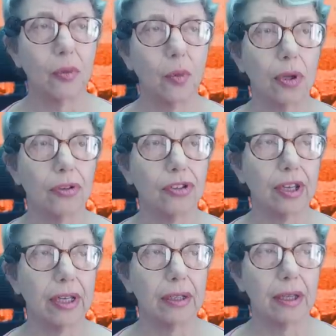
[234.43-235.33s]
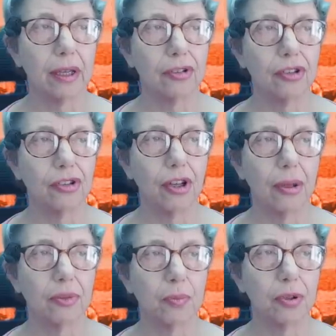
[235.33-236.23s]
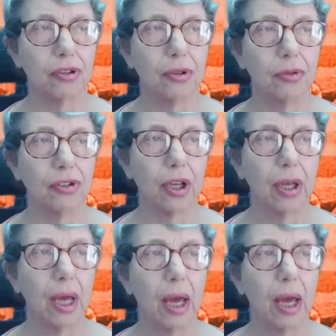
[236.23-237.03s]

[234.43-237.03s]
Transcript: the world's second largest arms producer